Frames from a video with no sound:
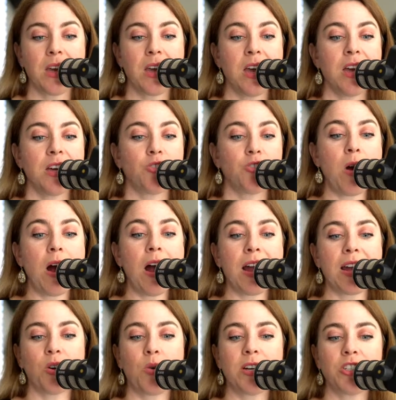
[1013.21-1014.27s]

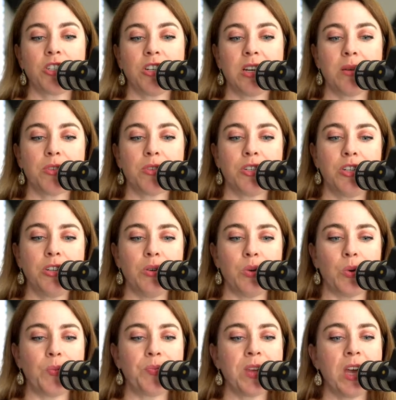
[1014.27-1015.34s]
Question number 2.
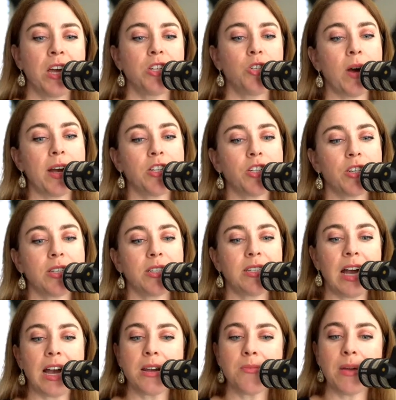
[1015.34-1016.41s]
Do I just
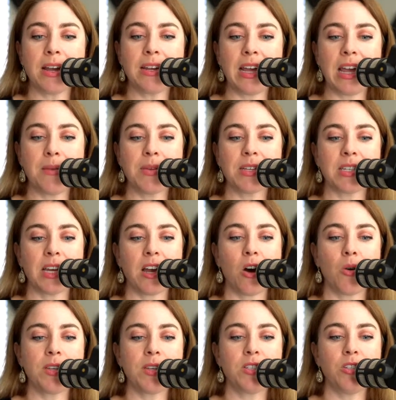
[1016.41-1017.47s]
sign my name as I
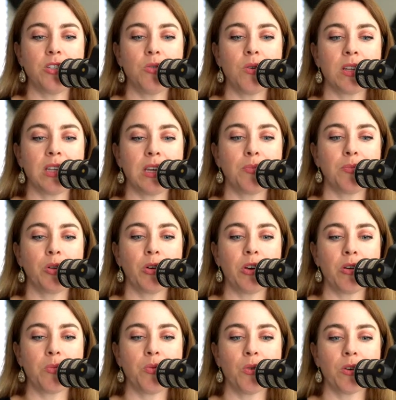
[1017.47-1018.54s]
always do on the employer
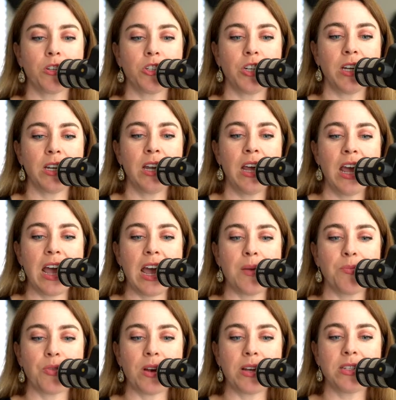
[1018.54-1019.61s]
portion and
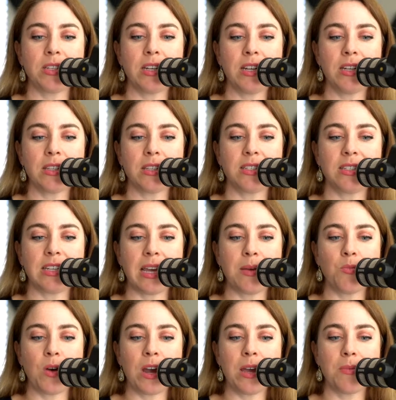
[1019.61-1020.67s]
president the same
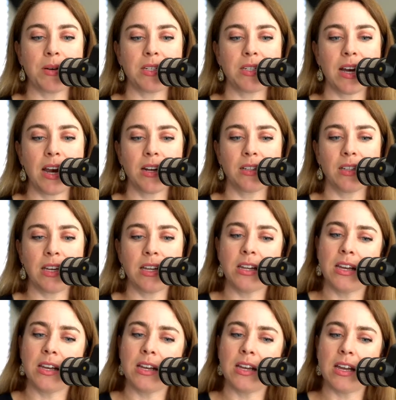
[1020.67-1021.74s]
way, but title it
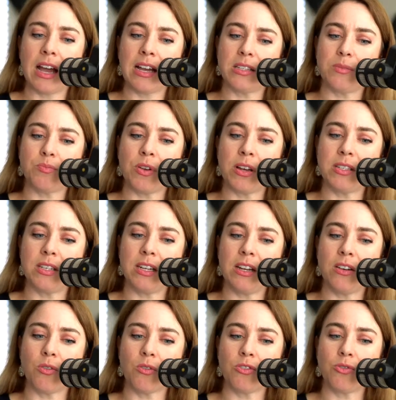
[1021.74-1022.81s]
as president
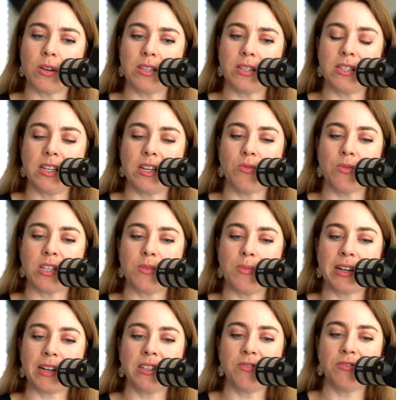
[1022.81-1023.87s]
or trustee
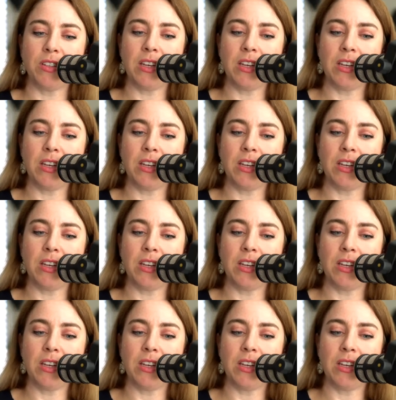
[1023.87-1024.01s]
respectively?